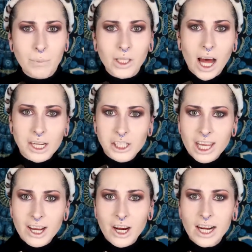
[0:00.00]
blush
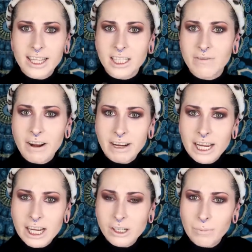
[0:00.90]
here in this
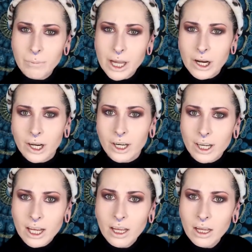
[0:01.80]
very
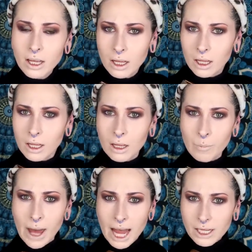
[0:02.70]
mirrored
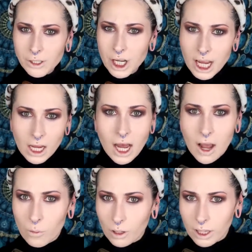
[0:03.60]
packaging.
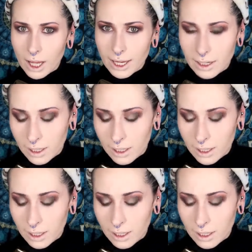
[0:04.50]
I really like